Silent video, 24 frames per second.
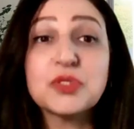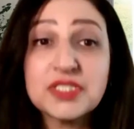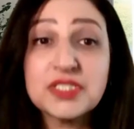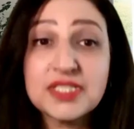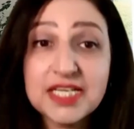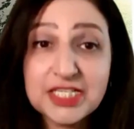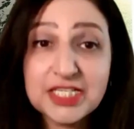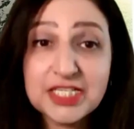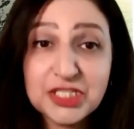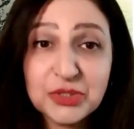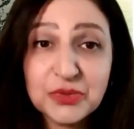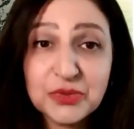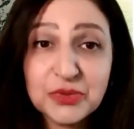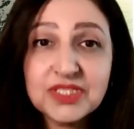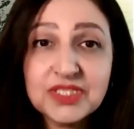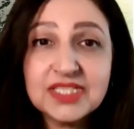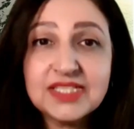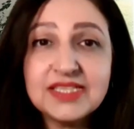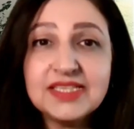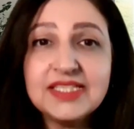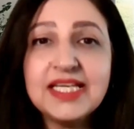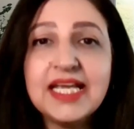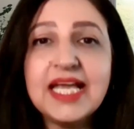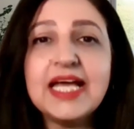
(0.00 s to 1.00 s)
So stay
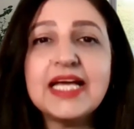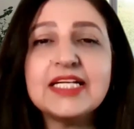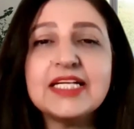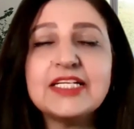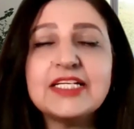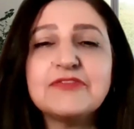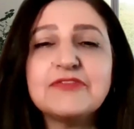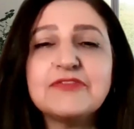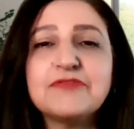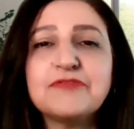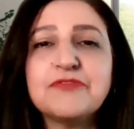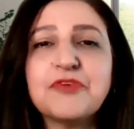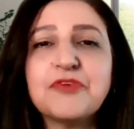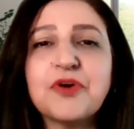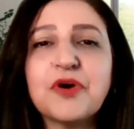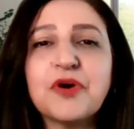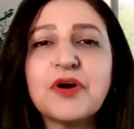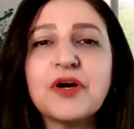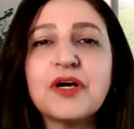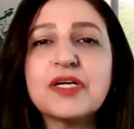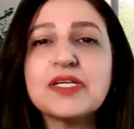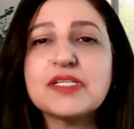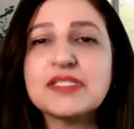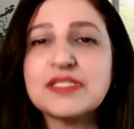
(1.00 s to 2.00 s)
tuned till the end
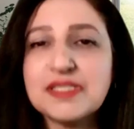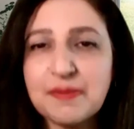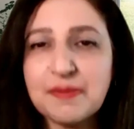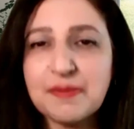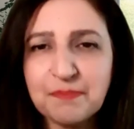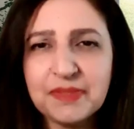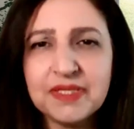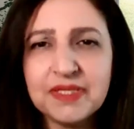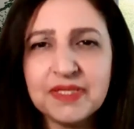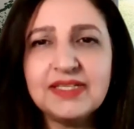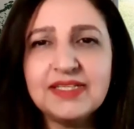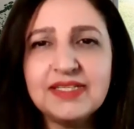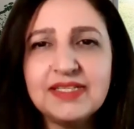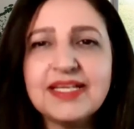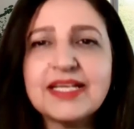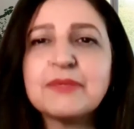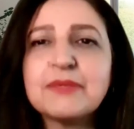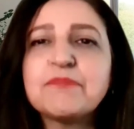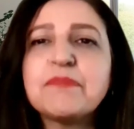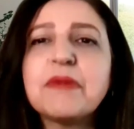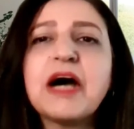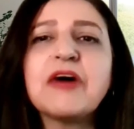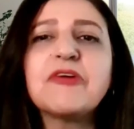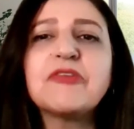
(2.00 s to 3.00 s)
for simple
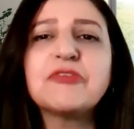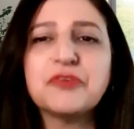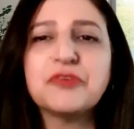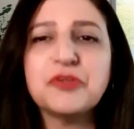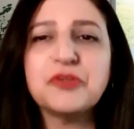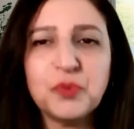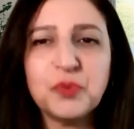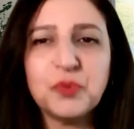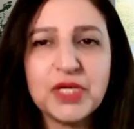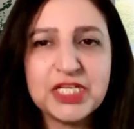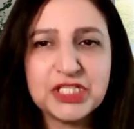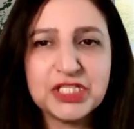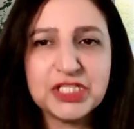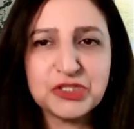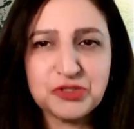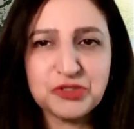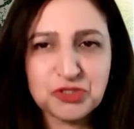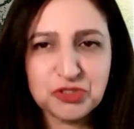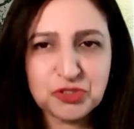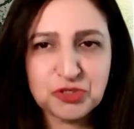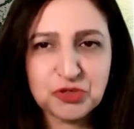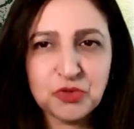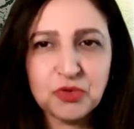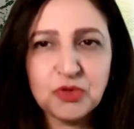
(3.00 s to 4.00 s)
yet powerful ways
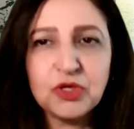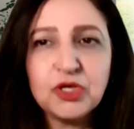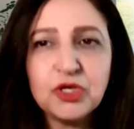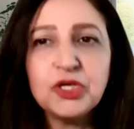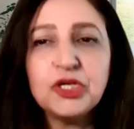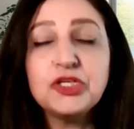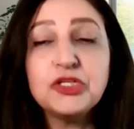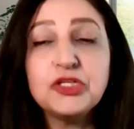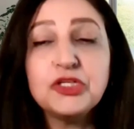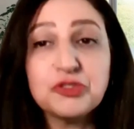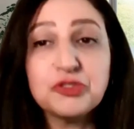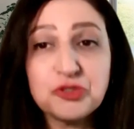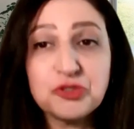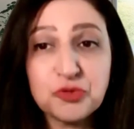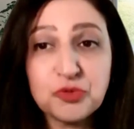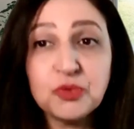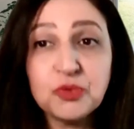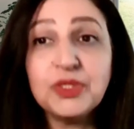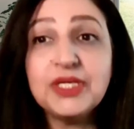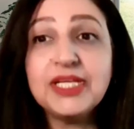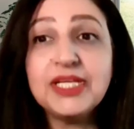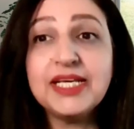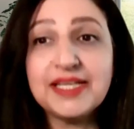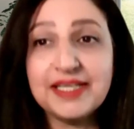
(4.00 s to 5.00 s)
to show you
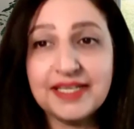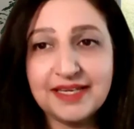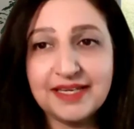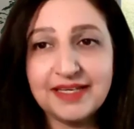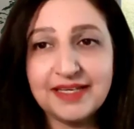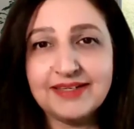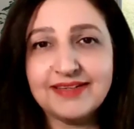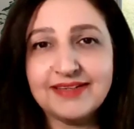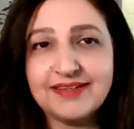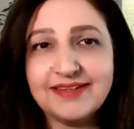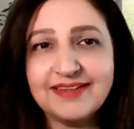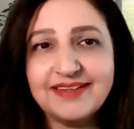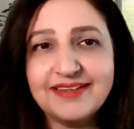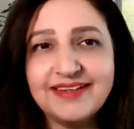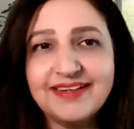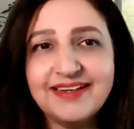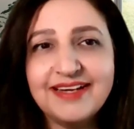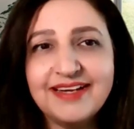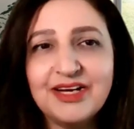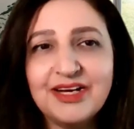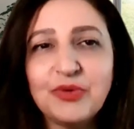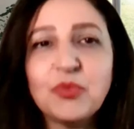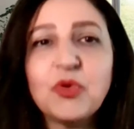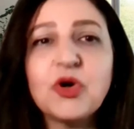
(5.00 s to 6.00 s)
truly care.
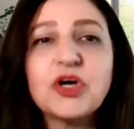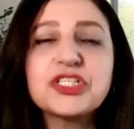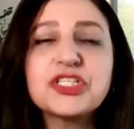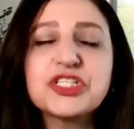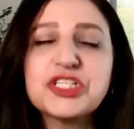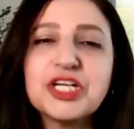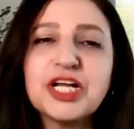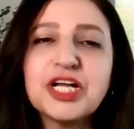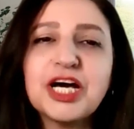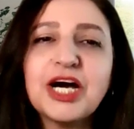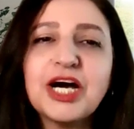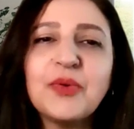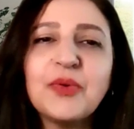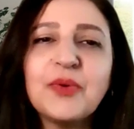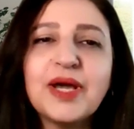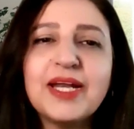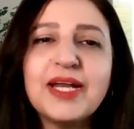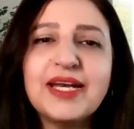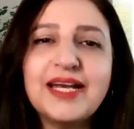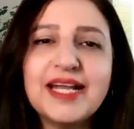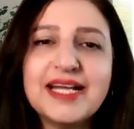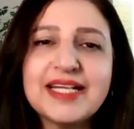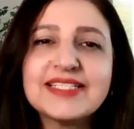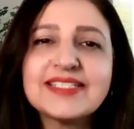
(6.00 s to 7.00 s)
Watch
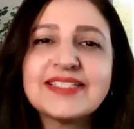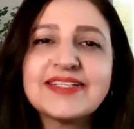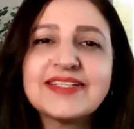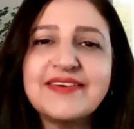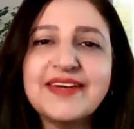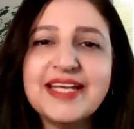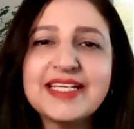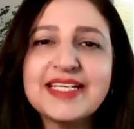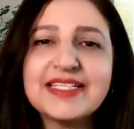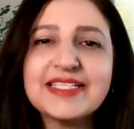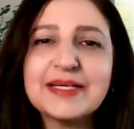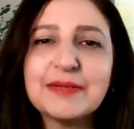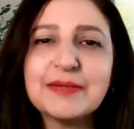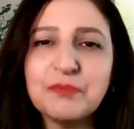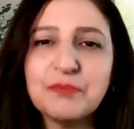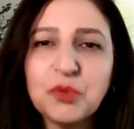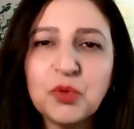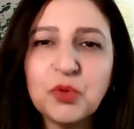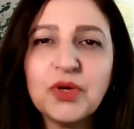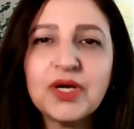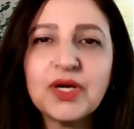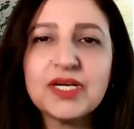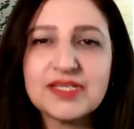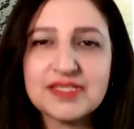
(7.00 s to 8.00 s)
now and let's create a
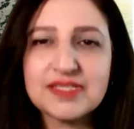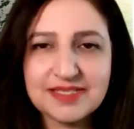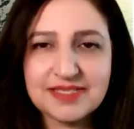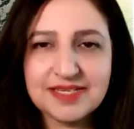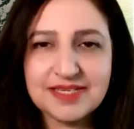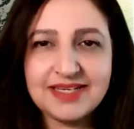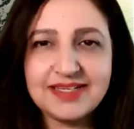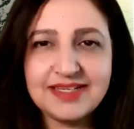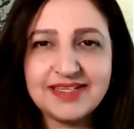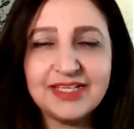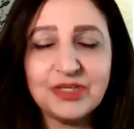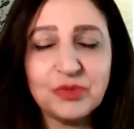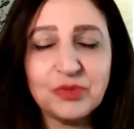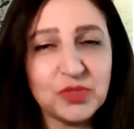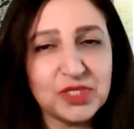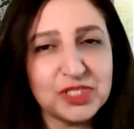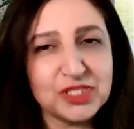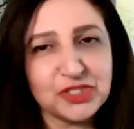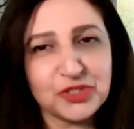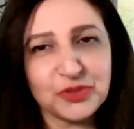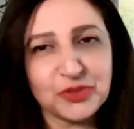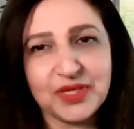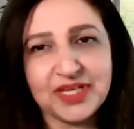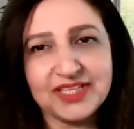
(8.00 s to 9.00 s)
more understanding
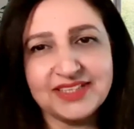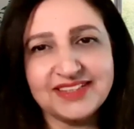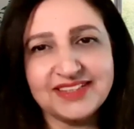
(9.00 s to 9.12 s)
world